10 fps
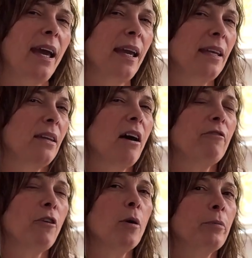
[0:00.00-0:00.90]
and
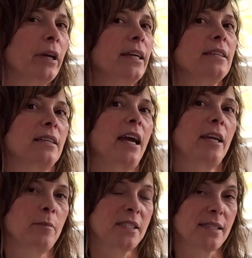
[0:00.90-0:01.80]
not fall prey to the
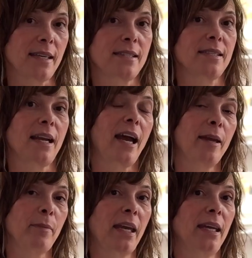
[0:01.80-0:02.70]
kind of mistakes that
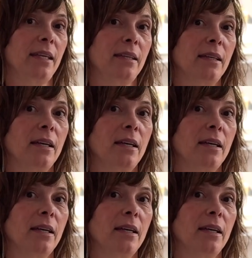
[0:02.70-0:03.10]
I made.